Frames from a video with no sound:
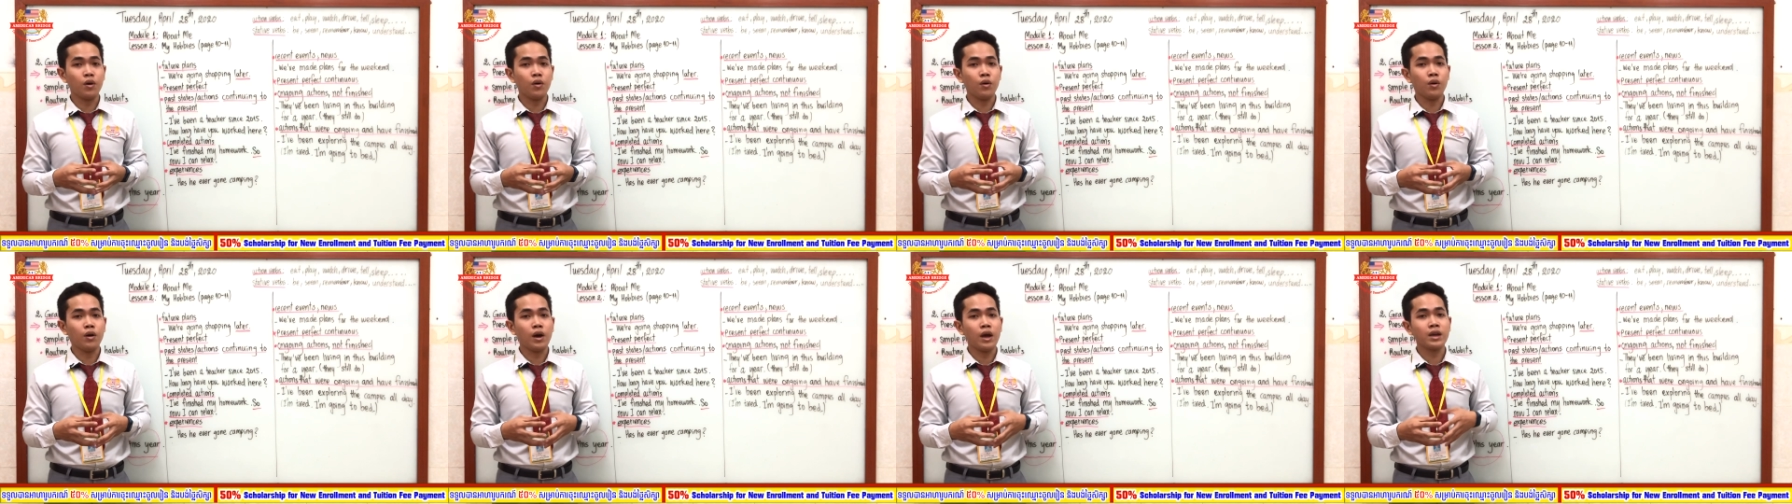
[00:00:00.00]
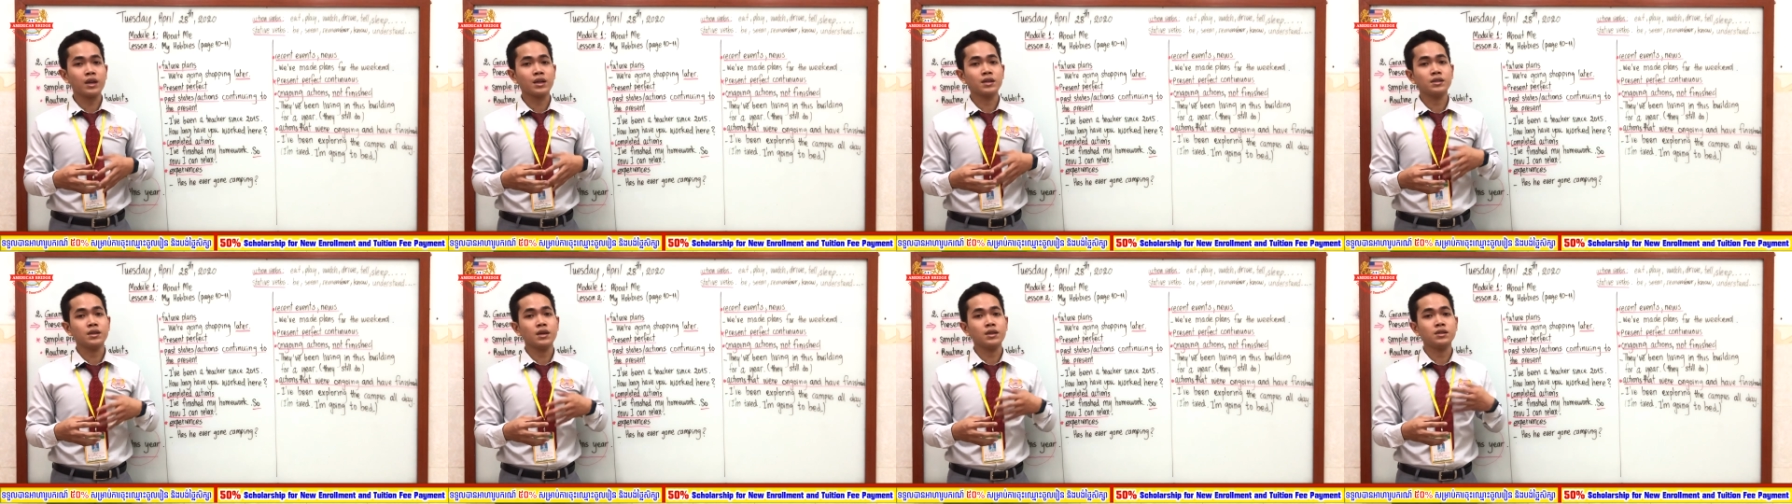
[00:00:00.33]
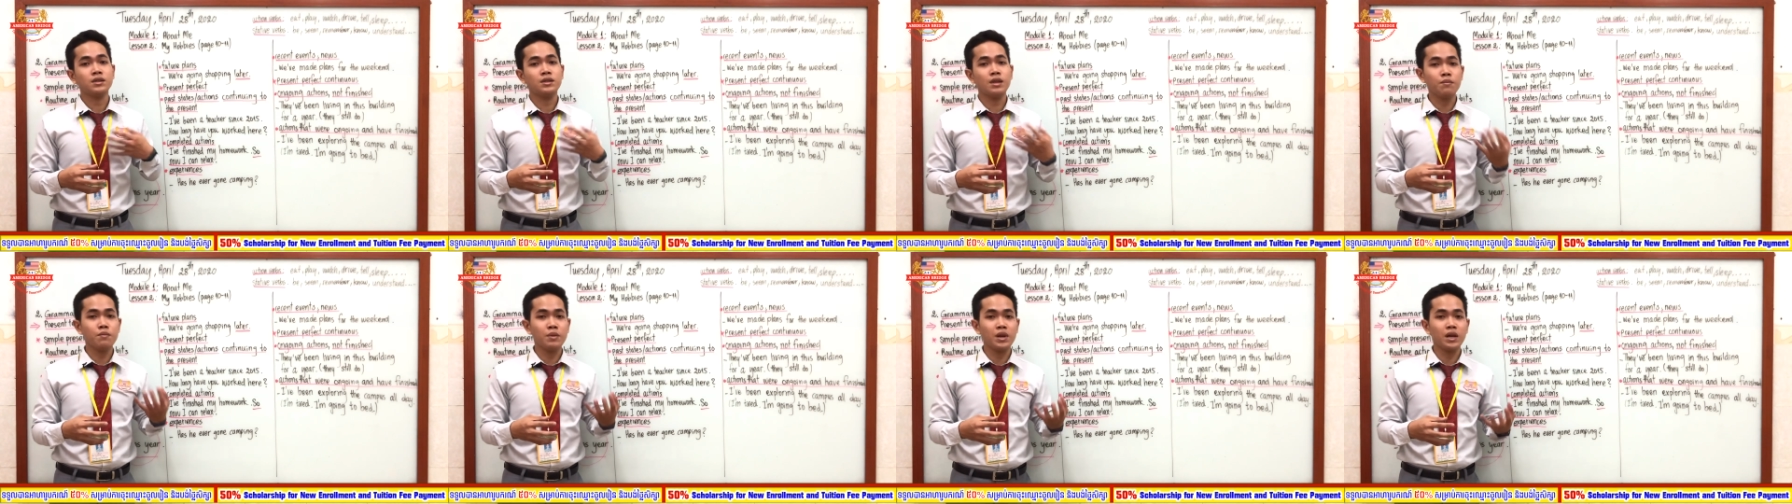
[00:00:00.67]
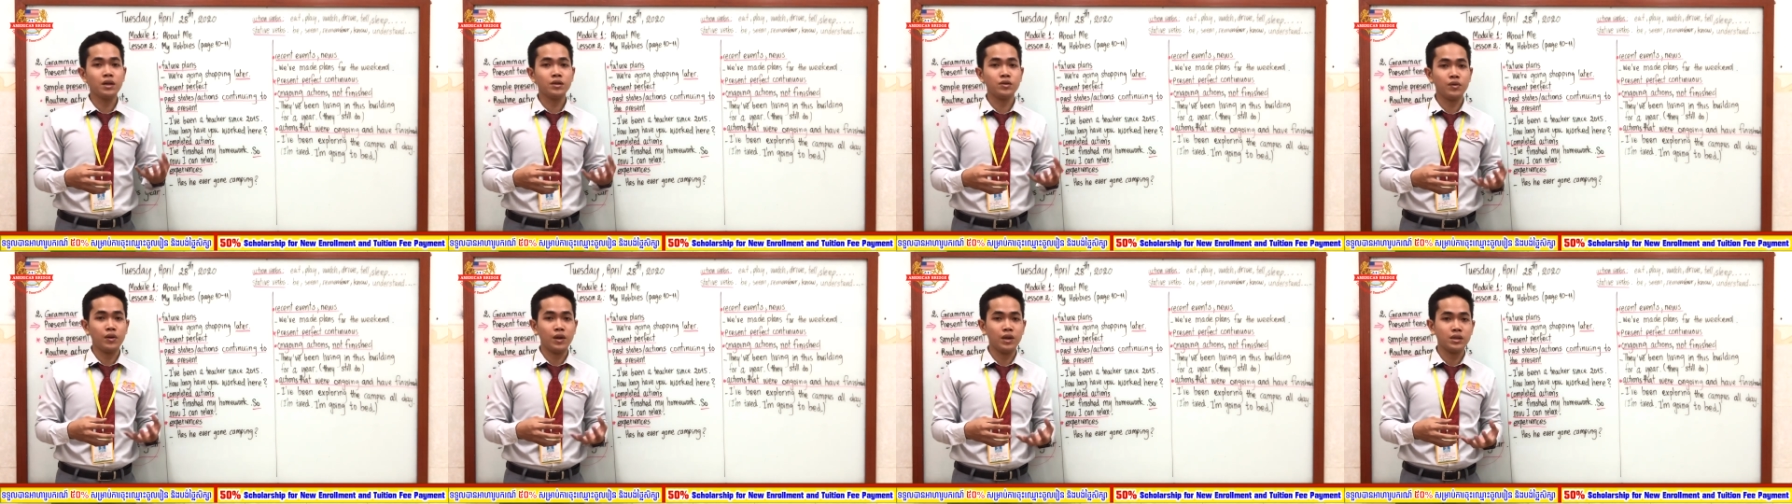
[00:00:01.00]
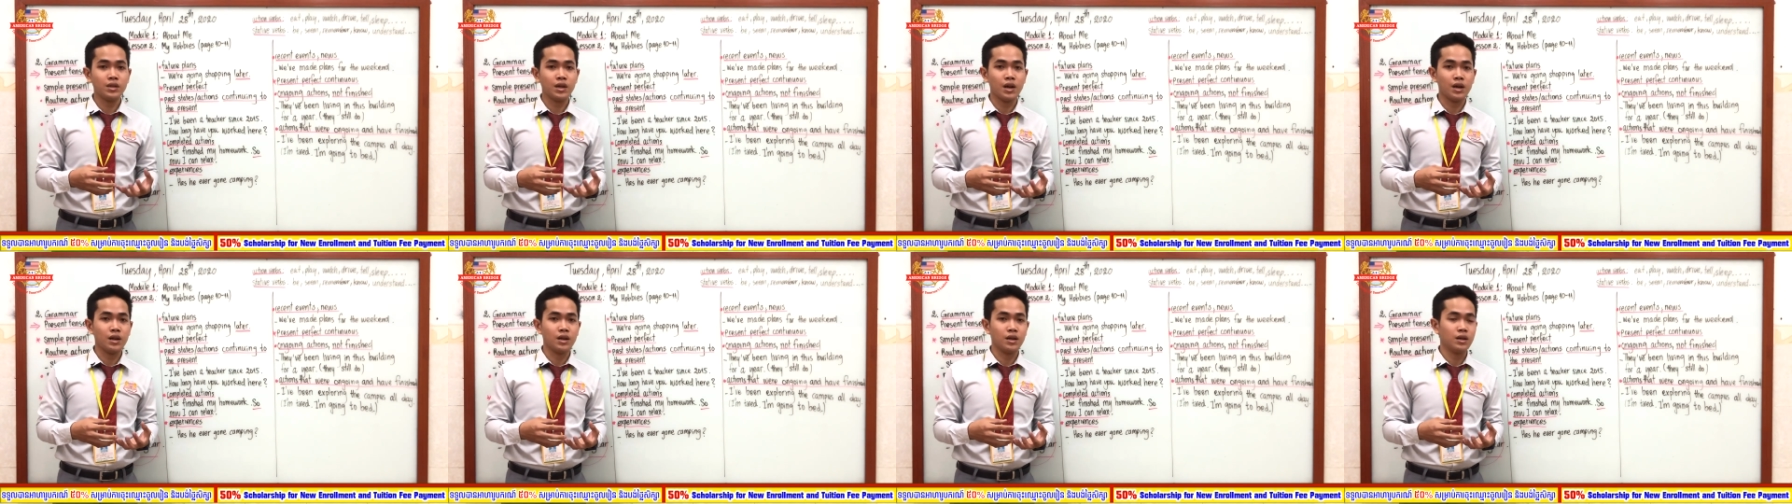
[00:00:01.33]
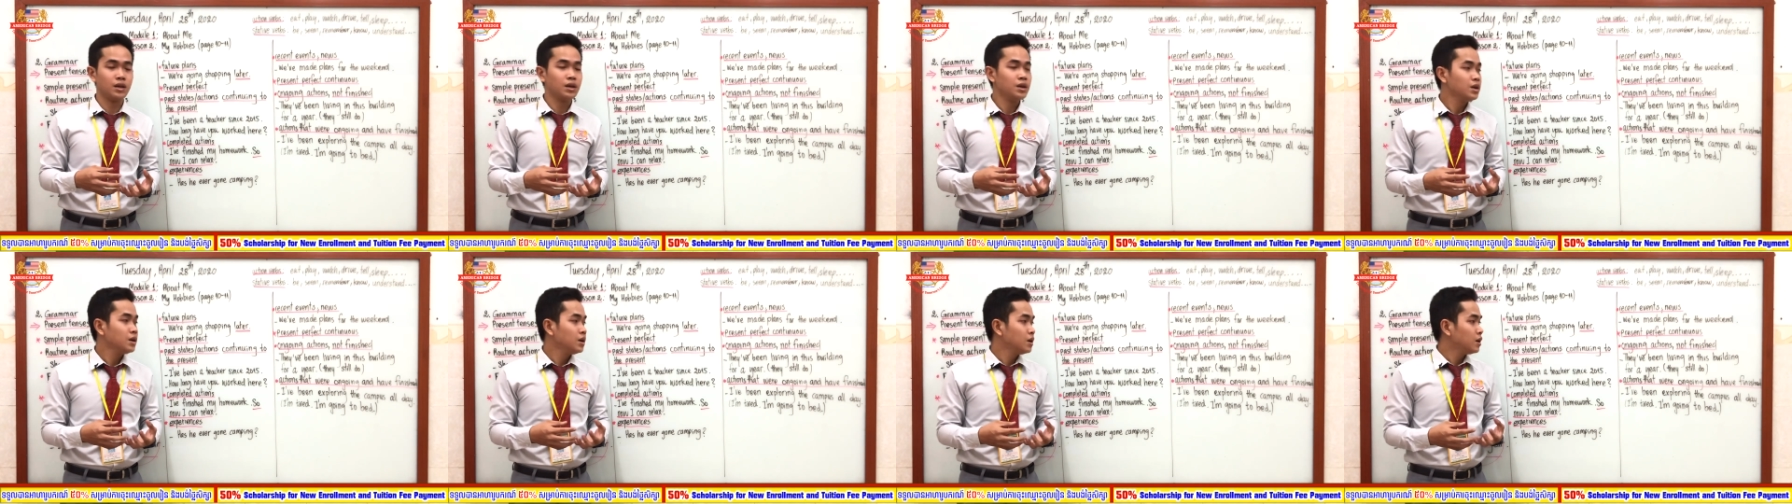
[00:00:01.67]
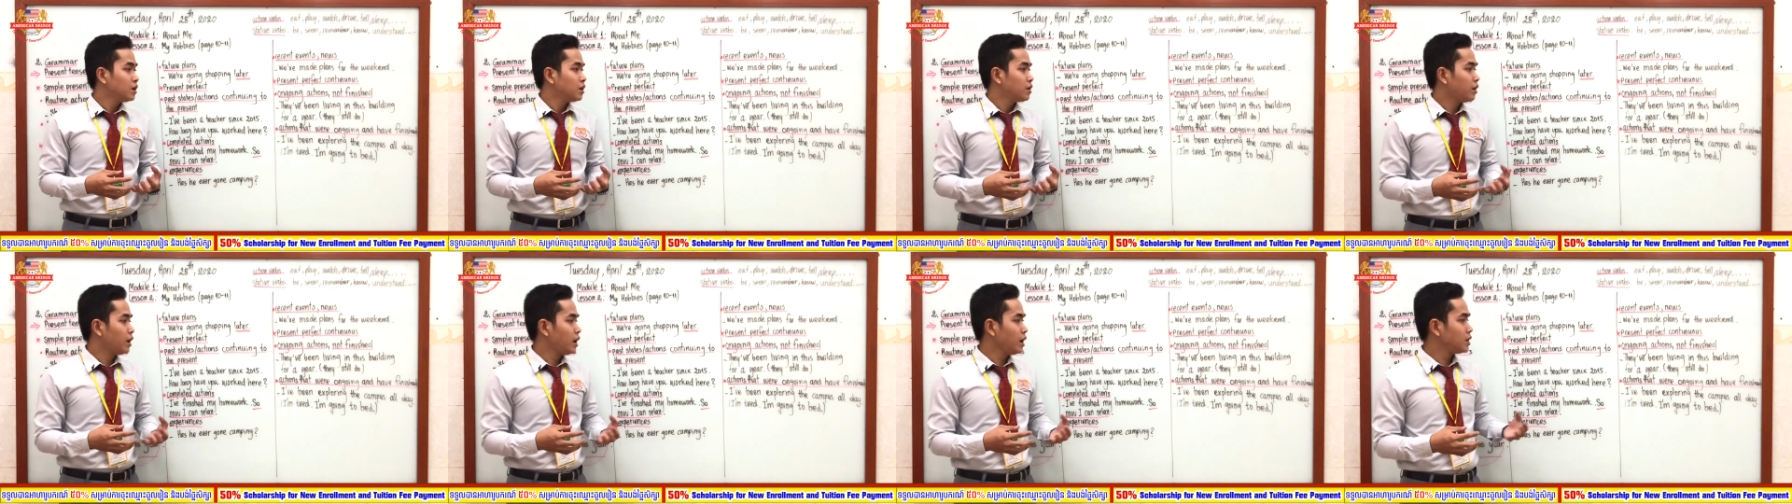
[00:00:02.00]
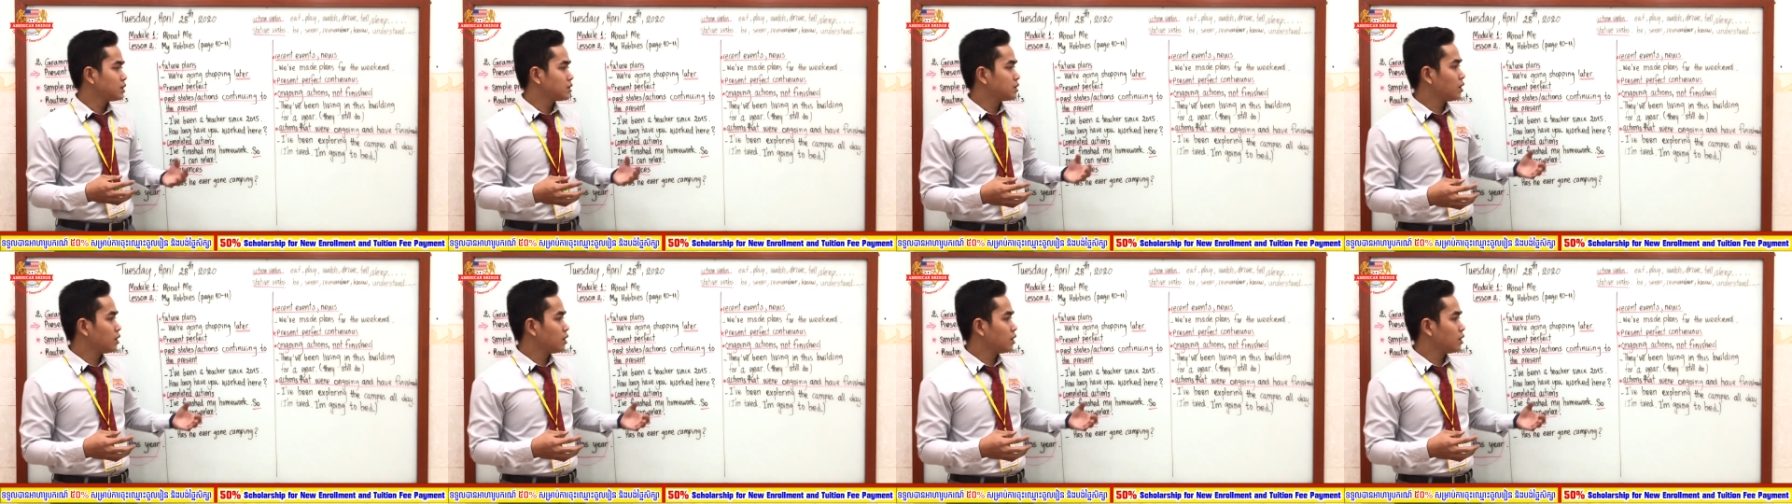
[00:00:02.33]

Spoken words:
or I can say similar to each other, right?